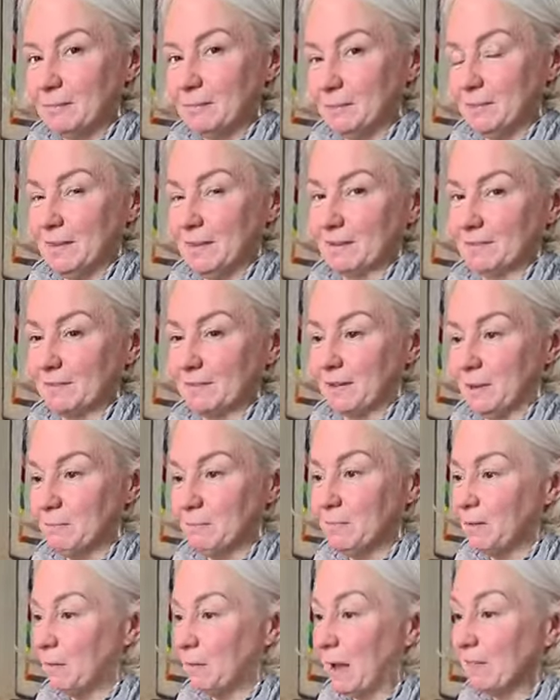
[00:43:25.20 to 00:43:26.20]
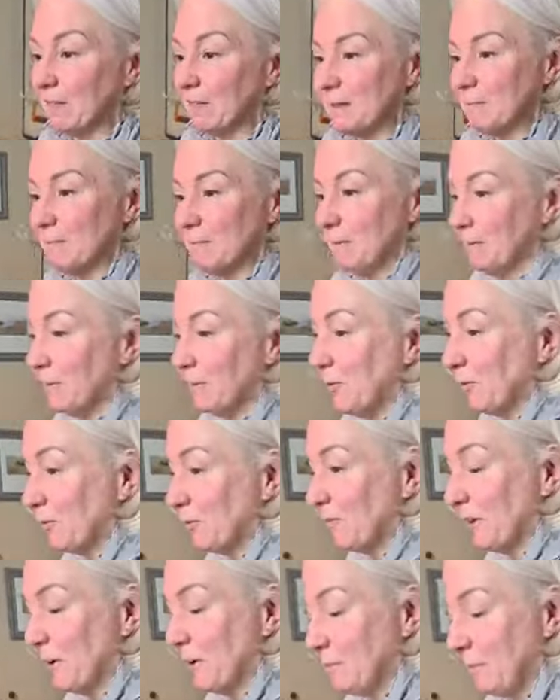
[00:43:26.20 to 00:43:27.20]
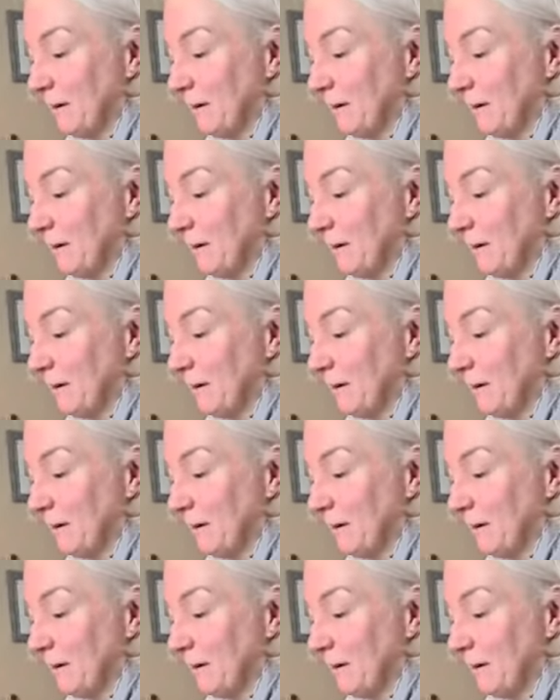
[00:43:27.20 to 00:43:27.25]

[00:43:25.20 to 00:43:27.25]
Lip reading: The next time, I think. Also,